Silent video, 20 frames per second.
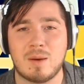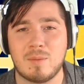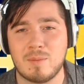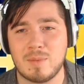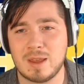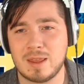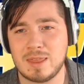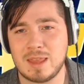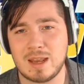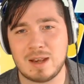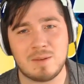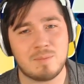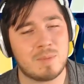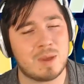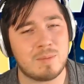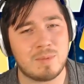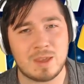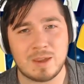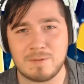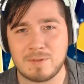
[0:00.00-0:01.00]
And then
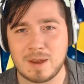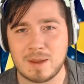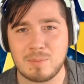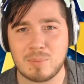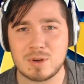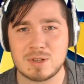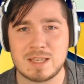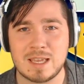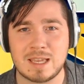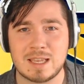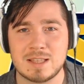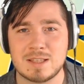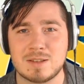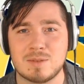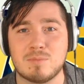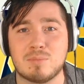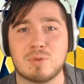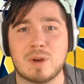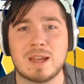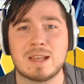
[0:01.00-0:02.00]
maybe if I partake in
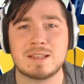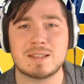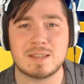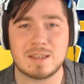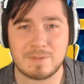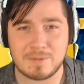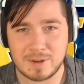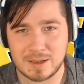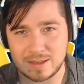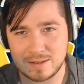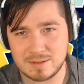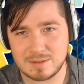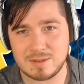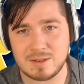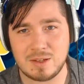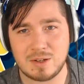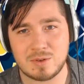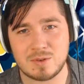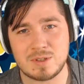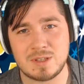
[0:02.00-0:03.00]
some breaks, if I
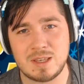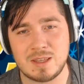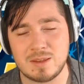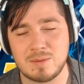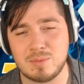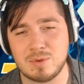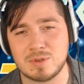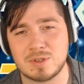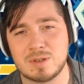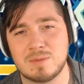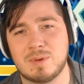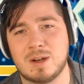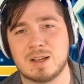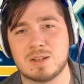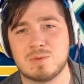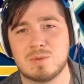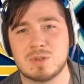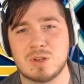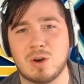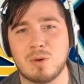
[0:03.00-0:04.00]
see the booster
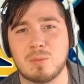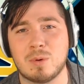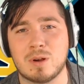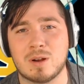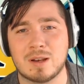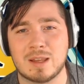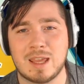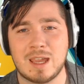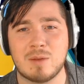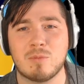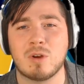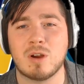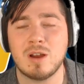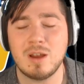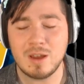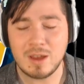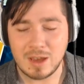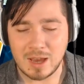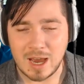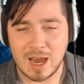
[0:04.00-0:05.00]
box was open on camera,
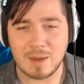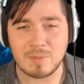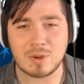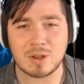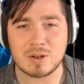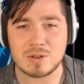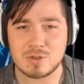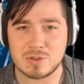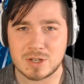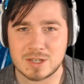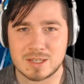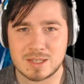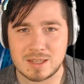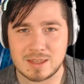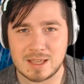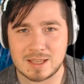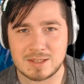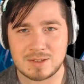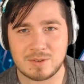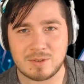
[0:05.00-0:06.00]
I'm going to trust that
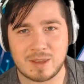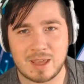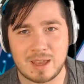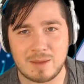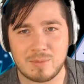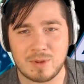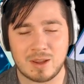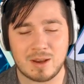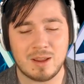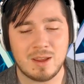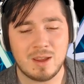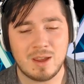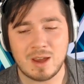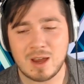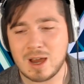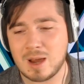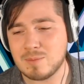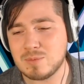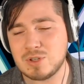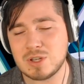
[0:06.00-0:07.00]
that's okay. But
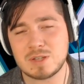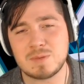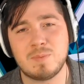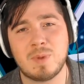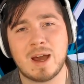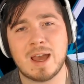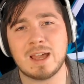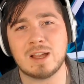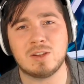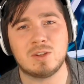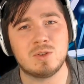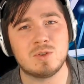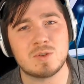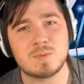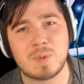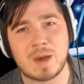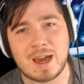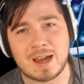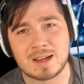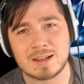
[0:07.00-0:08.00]
just buying loose
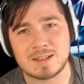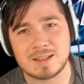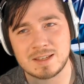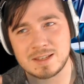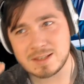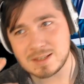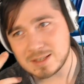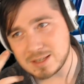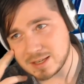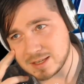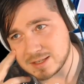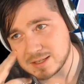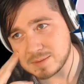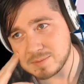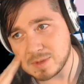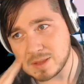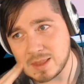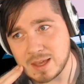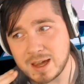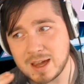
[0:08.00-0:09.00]
packs is
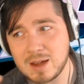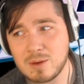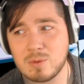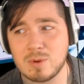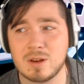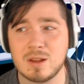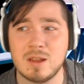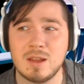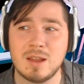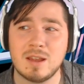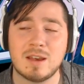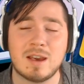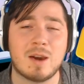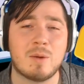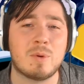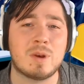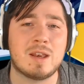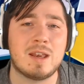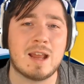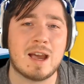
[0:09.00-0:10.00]
something that I
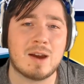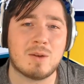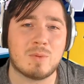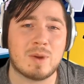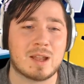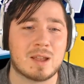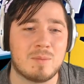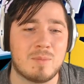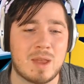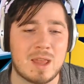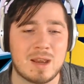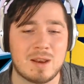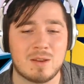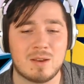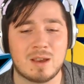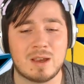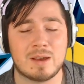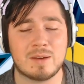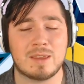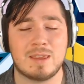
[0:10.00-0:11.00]
would not recommend
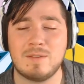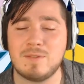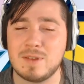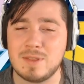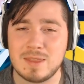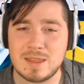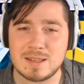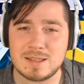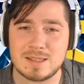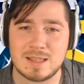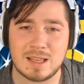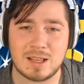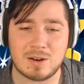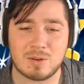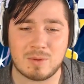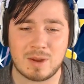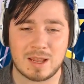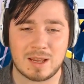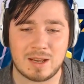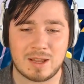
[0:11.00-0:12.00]
given this data
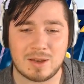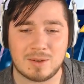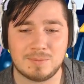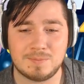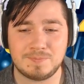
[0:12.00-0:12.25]
right now.